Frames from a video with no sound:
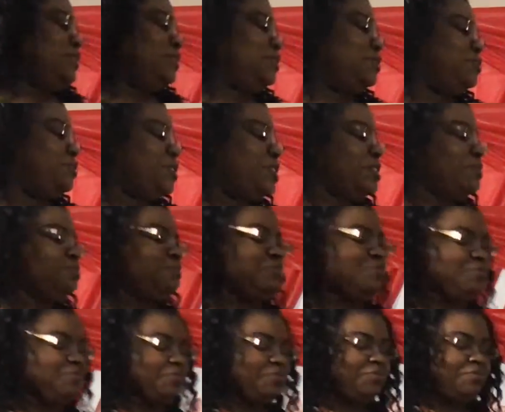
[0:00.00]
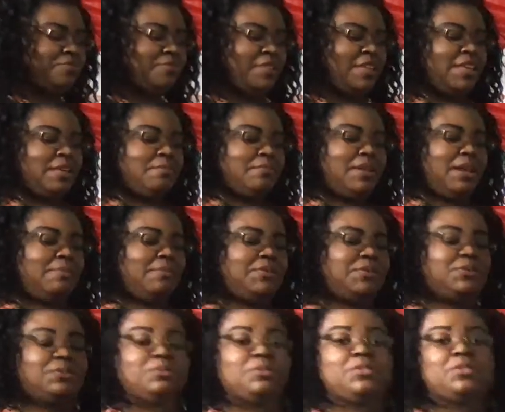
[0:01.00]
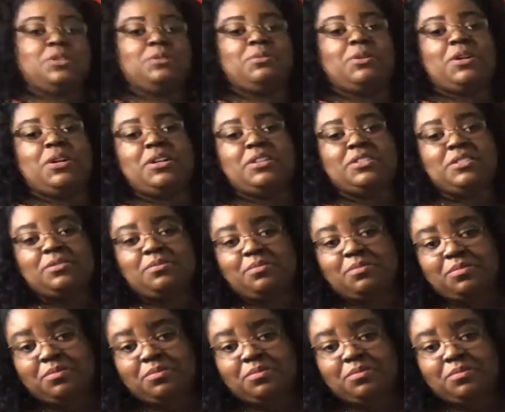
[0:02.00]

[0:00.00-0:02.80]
little tree, but I'm gonna do some snowballs.